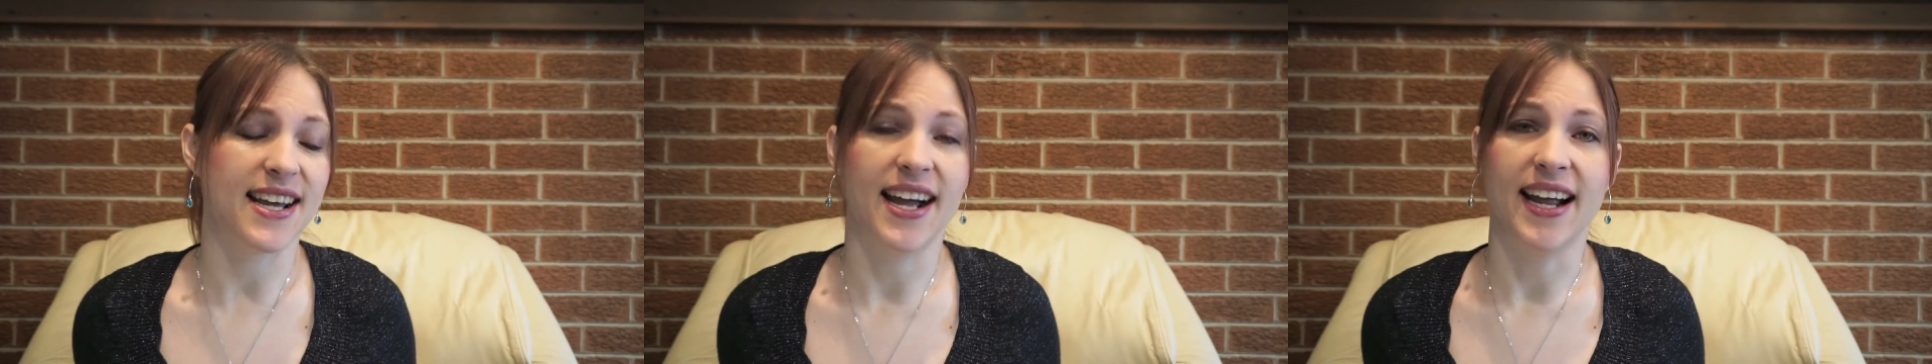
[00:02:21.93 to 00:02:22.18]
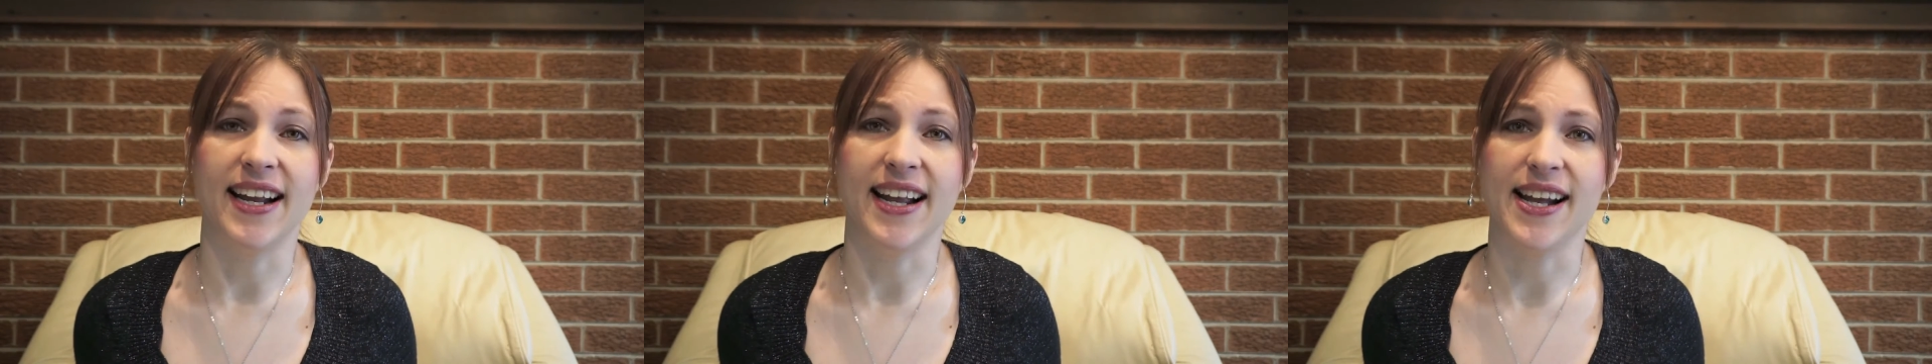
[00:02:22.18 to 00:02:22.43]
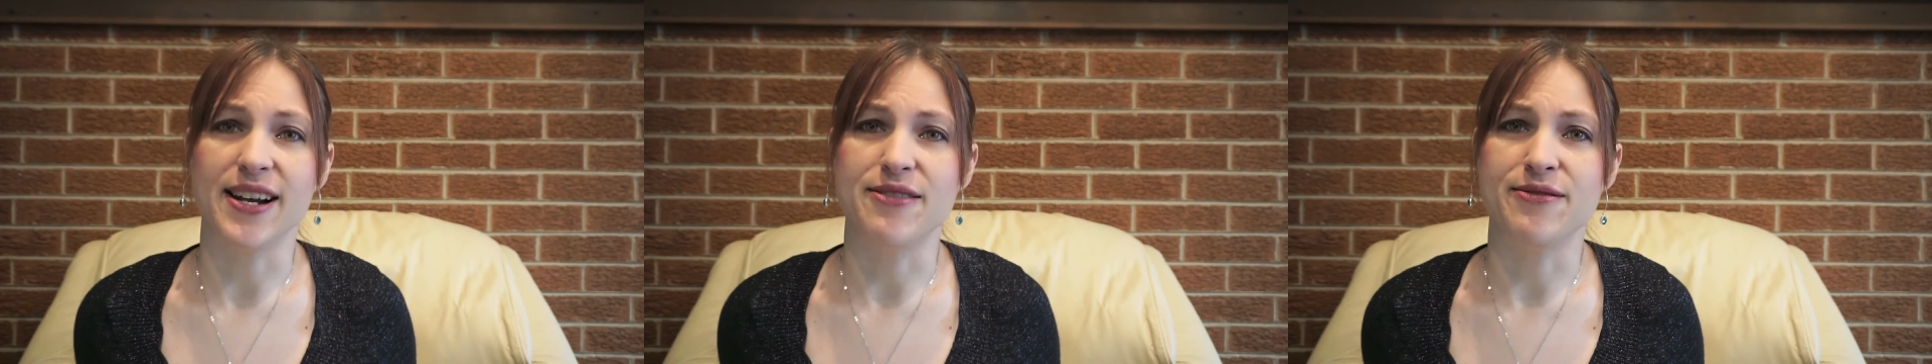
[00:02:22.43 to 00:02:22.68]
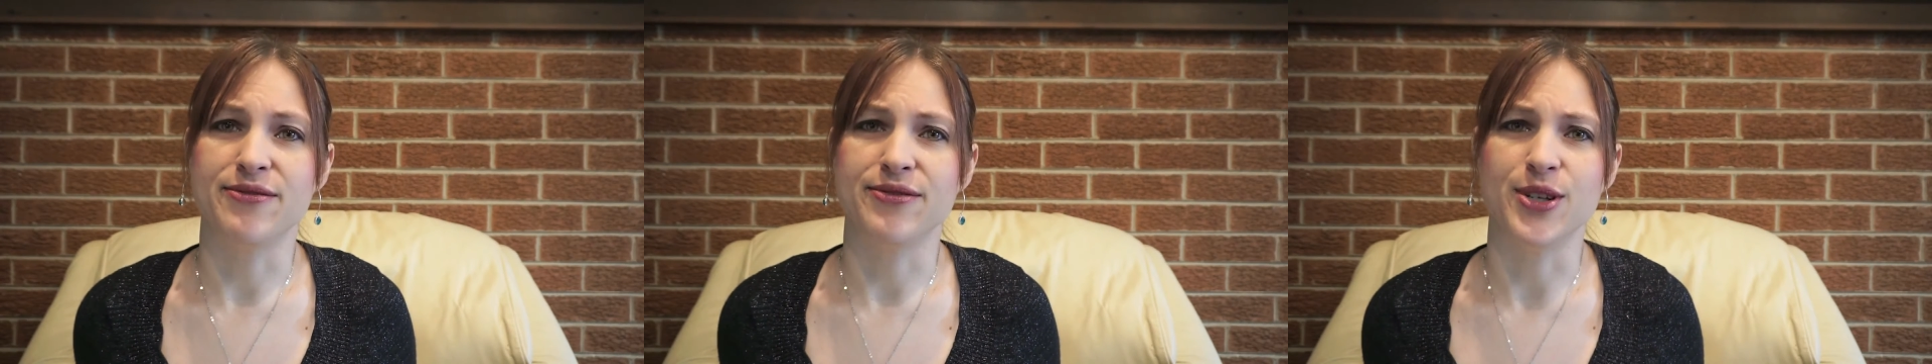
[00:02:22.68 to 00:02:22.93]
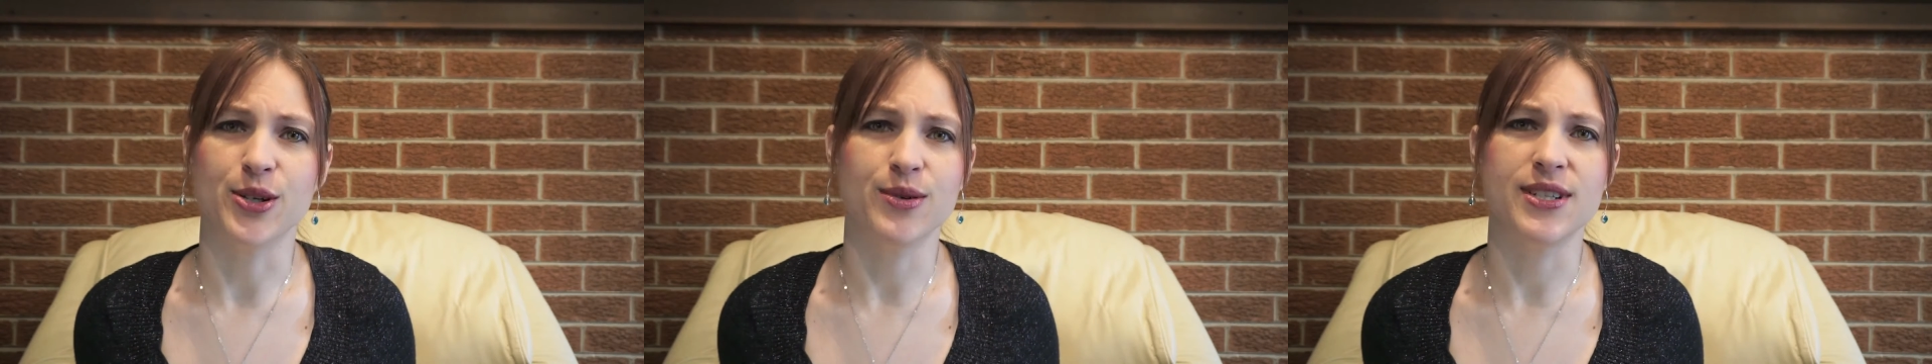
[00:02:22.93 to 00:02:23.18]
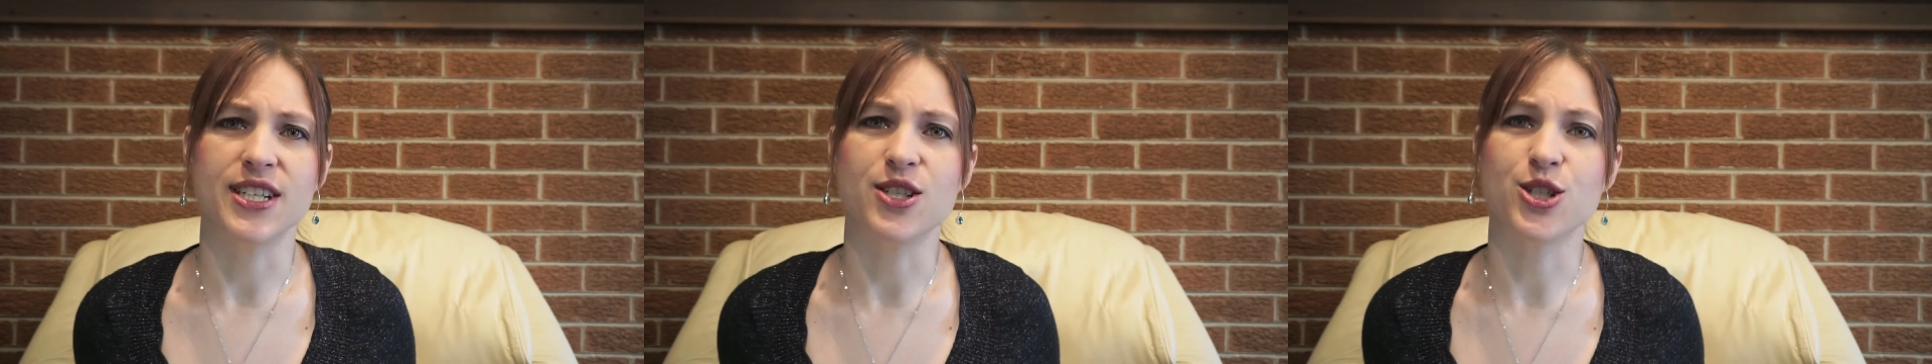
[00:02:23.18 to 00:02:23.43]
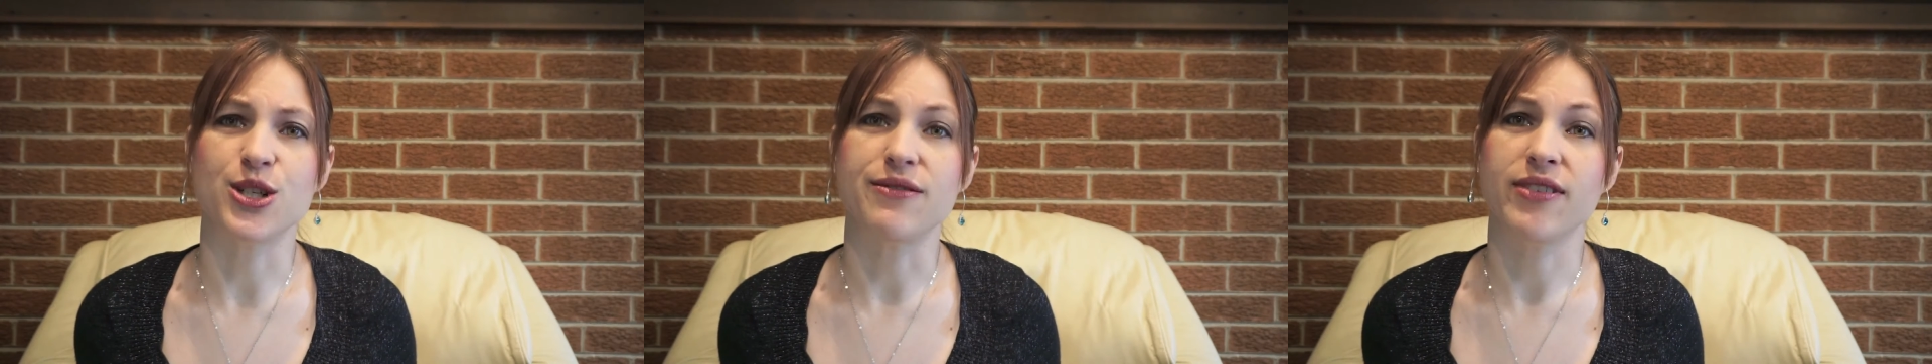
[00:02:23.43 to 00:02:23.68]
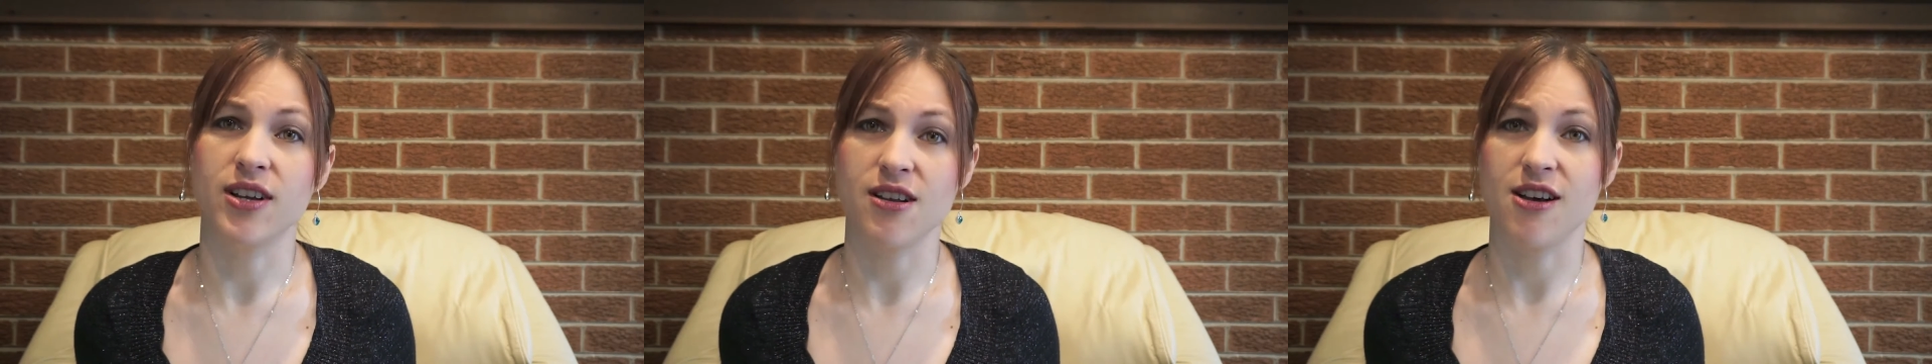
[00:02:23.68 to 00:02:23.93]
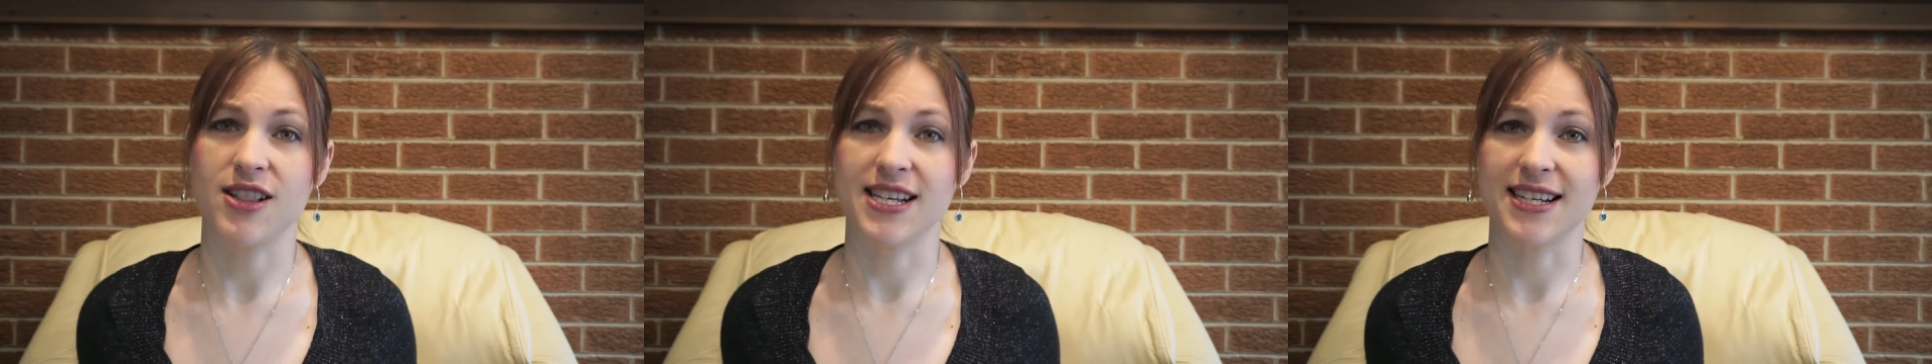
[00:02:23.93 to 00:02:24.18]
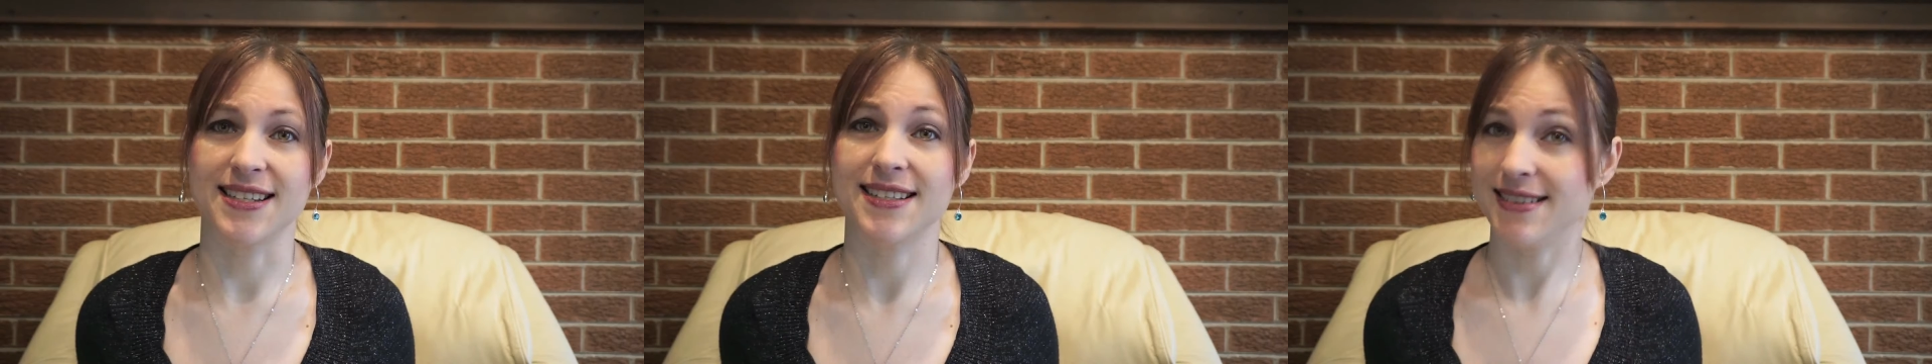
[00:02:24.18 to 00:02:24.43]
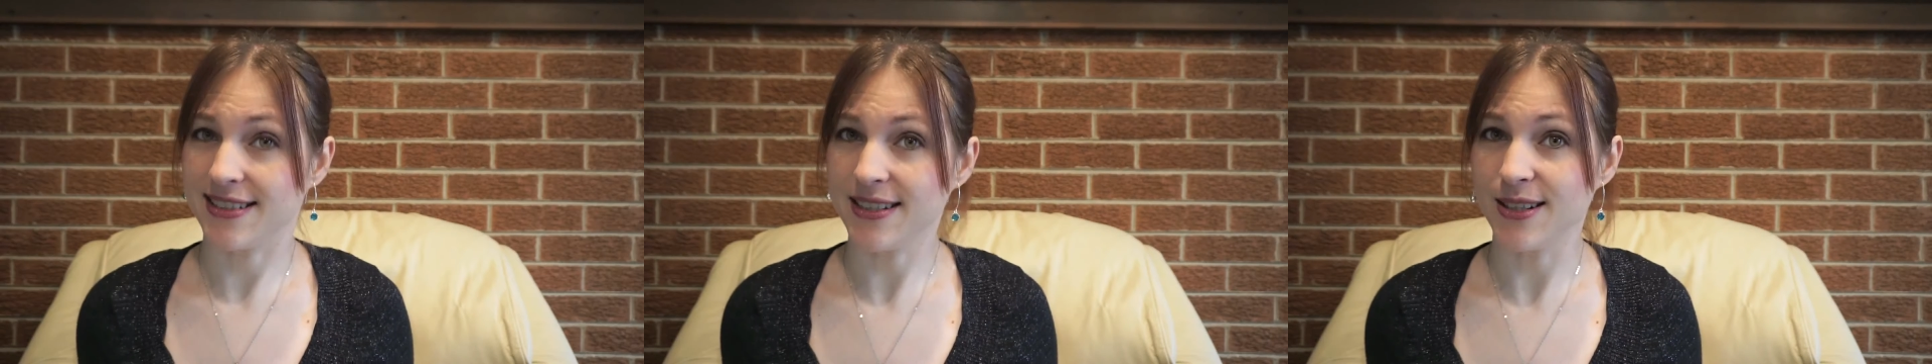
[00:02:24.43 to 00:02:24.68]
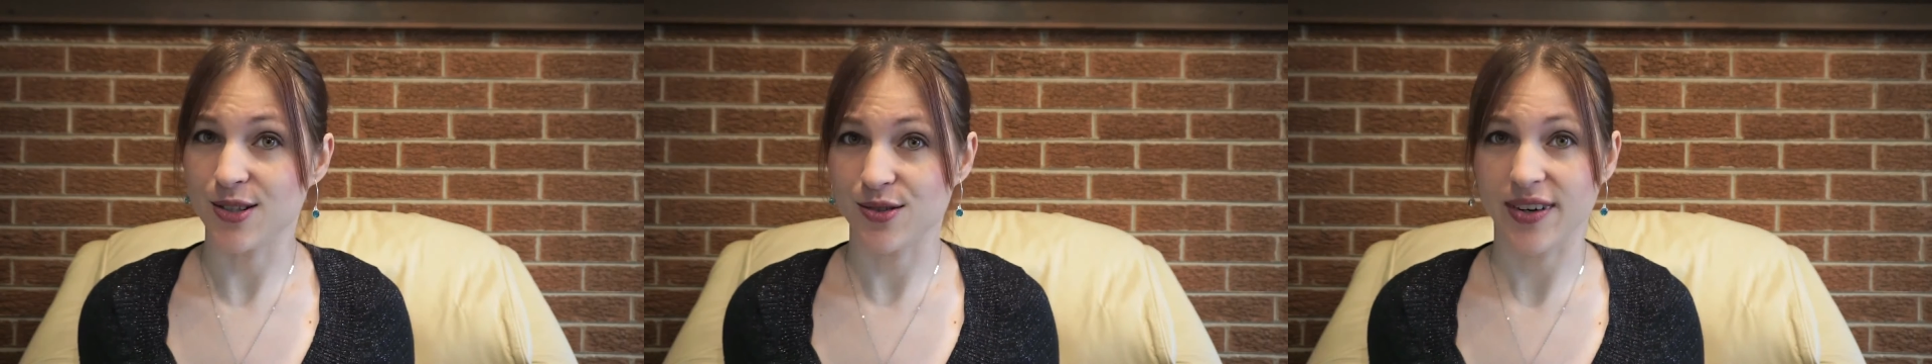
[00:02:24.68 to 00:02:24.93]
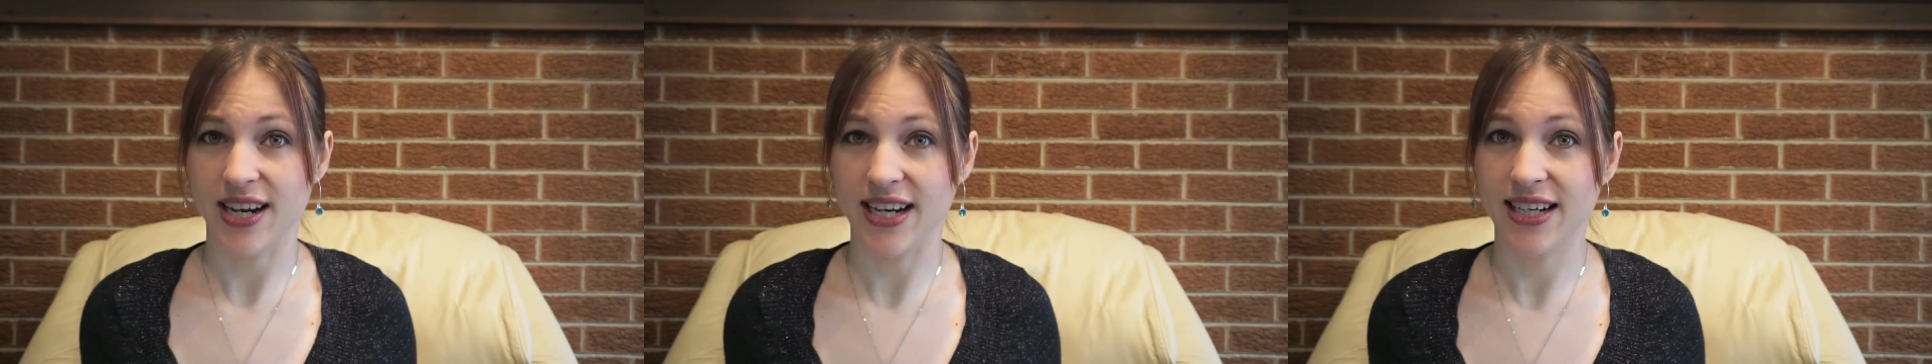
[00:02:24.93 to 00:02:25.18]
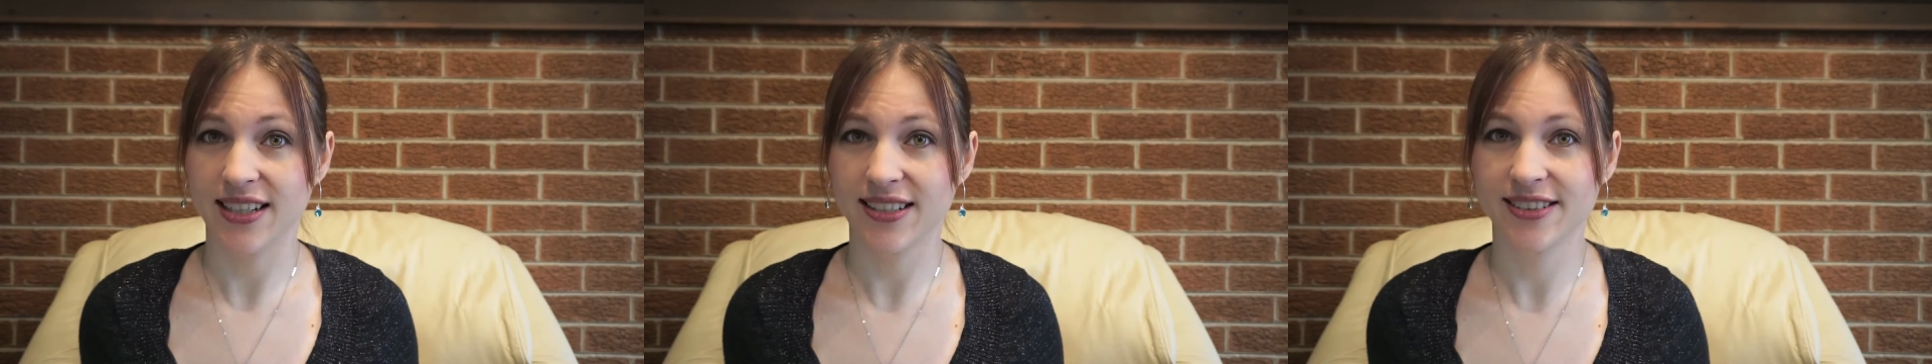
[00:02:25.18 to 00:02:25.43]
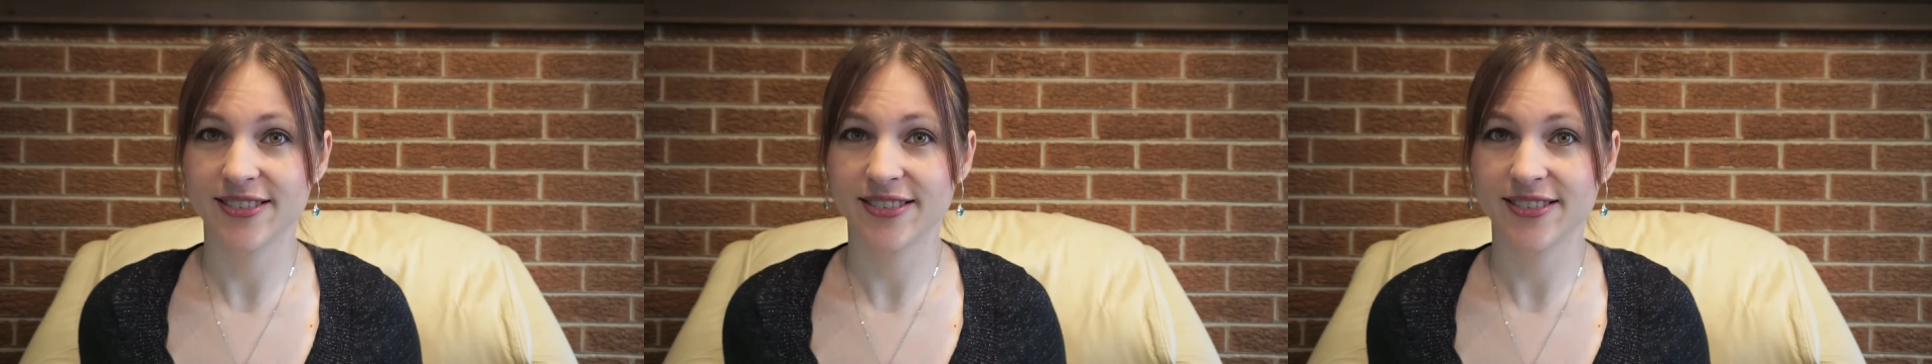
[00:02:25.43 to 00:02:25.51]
I have no intention of unhauling it until it's read.